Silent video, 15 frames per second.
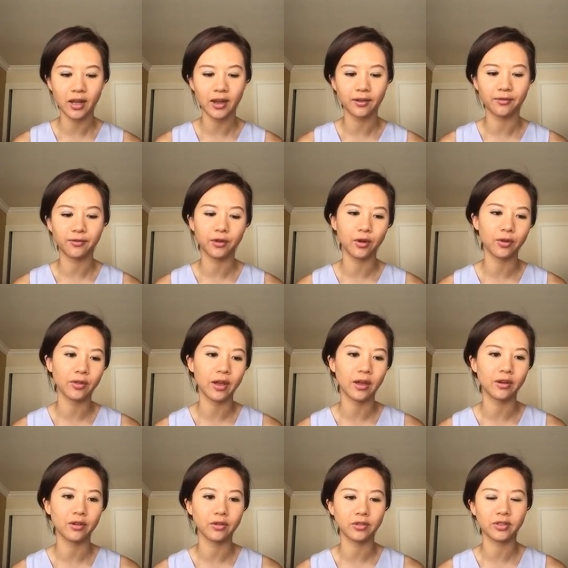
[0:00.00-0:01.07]
I feel
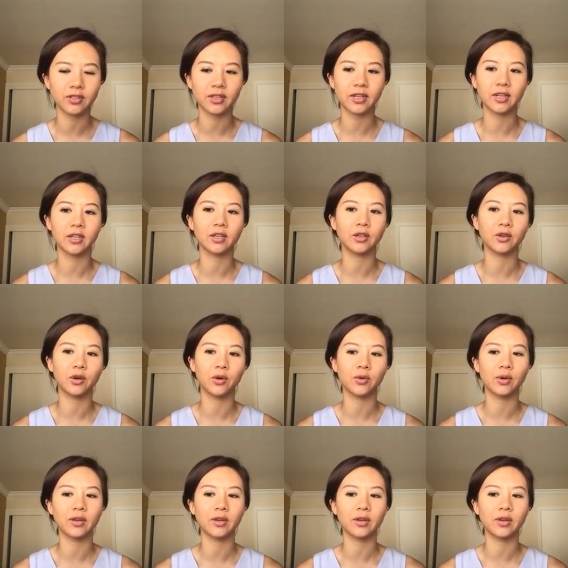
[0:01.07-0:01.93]
that nursing, you know,